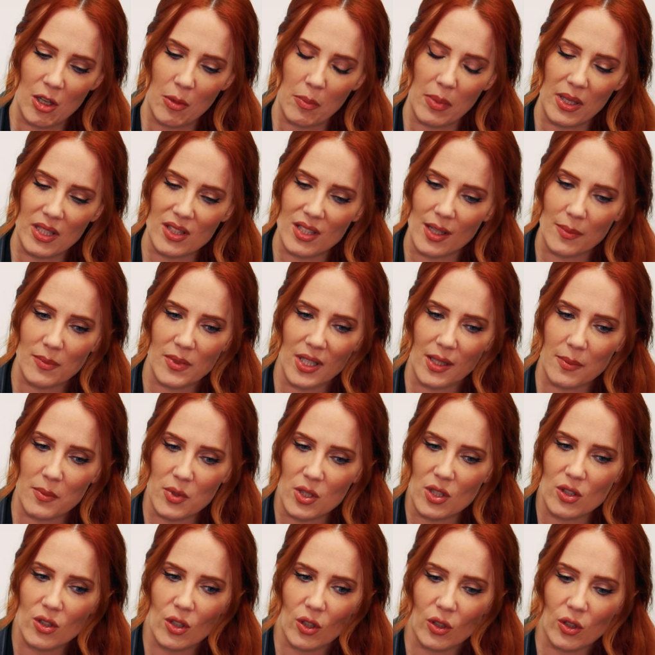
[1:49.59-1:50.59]
But
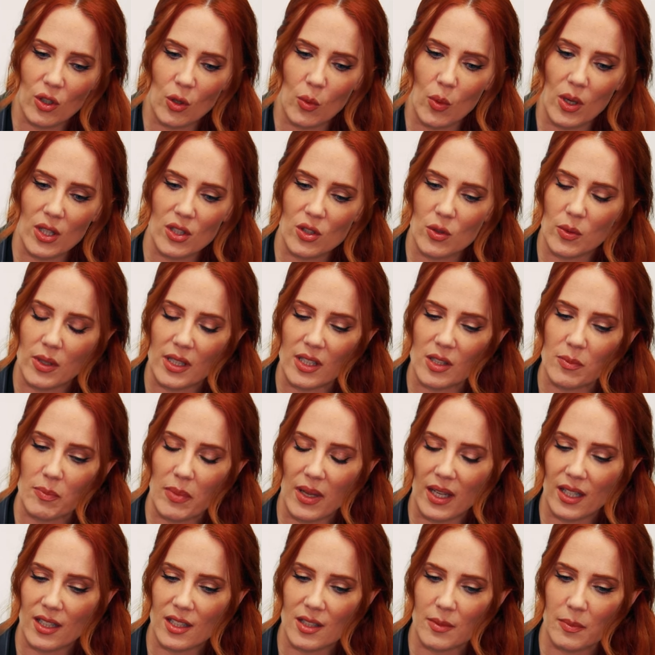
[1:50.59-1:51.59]
sometimes you don't know what to
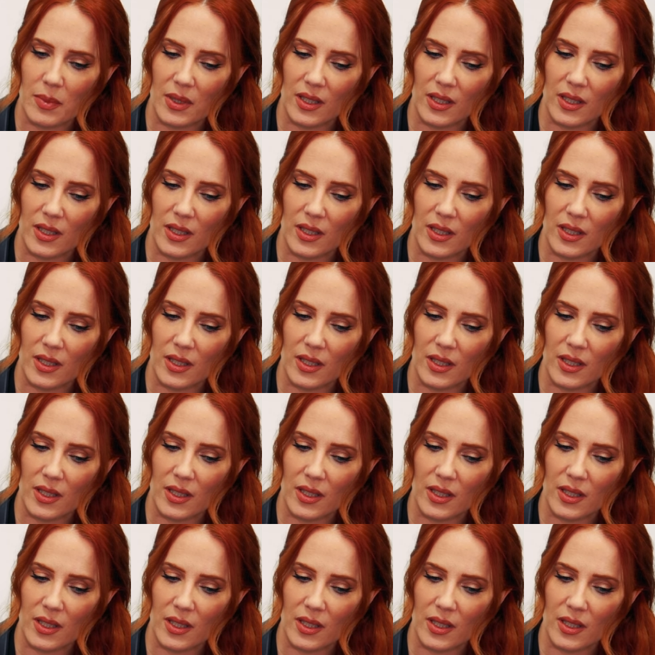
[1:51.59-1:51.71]
expect